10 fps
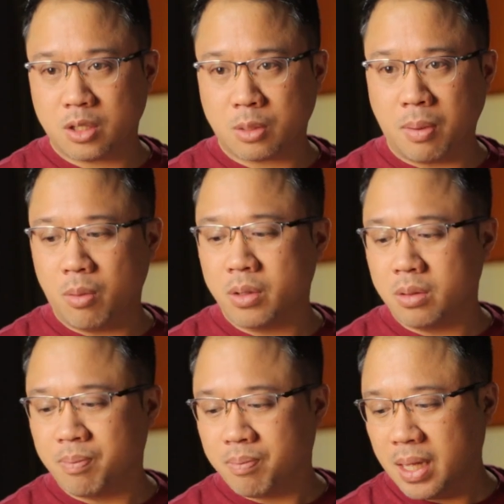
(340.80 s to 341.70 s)
spot where
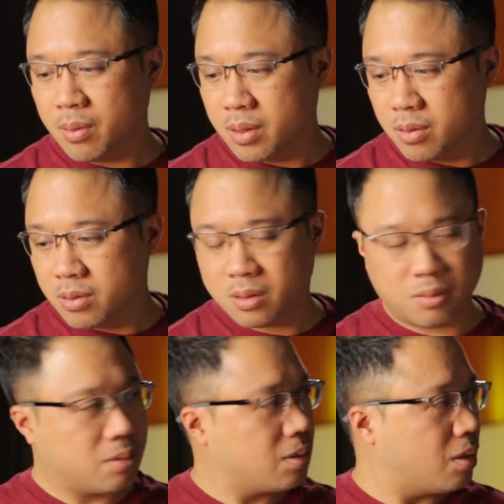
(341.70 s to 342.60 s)
they're playing with those,
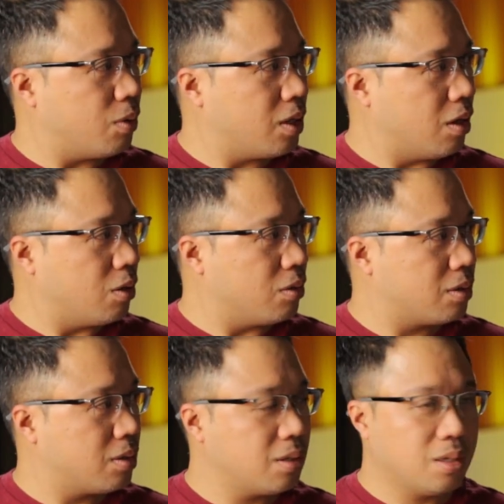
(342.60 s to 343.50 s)
what do you call those?